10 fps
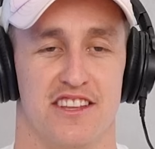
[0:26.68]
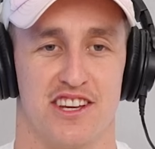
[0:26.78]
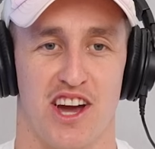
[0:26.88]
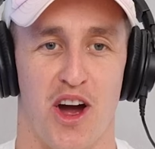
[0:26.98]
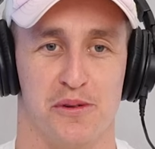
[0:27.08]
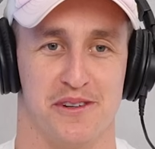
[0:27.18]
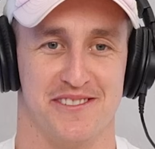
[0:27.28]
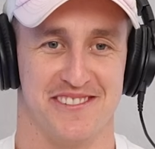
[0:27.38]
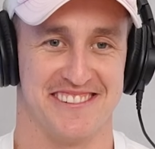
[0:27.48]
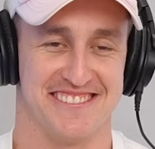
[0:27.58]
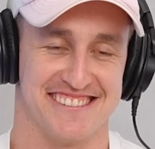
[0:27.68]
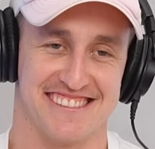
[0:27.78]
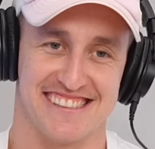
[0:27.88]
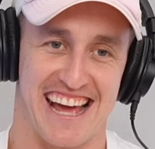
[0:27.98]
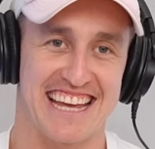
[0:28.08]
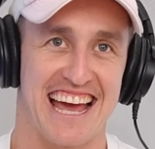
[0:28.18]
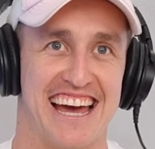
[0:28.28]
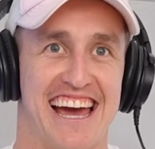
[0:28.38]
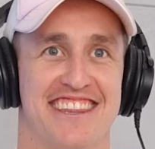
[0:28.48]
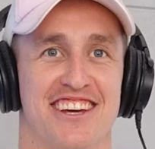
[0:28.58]
the GOAT,
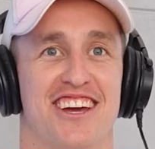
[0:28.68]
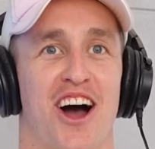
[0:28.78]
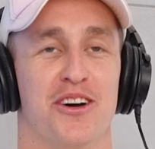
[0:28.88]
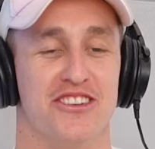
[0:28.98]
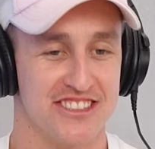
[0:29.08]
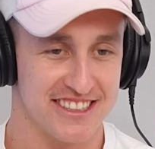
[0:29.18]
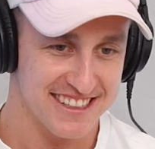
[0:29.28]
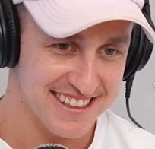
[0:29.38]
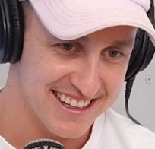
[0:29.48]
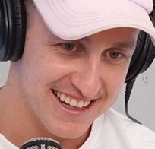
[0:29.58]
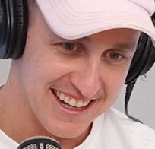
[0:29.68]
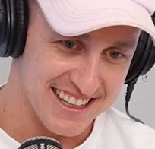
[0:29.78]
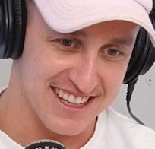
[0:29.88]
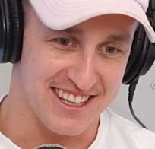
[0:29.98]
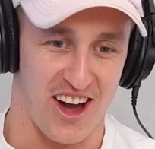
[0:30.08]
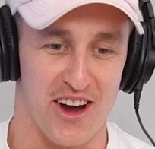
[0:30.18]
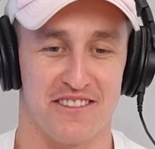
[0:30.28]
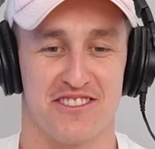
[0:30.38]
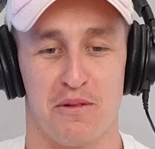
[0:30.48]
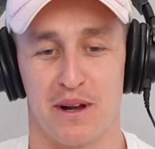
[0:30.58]
a.k.a. the GOAT. The GOAT
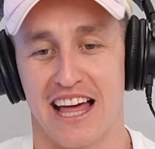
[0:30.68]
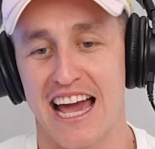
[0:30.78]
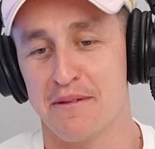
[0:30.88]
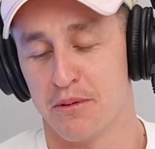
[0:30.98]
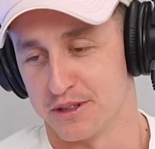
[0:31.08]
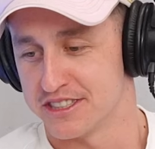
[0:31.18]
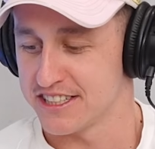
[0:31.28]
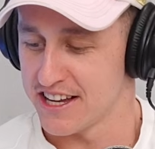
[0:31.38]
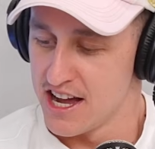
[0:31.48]
of the Relatables.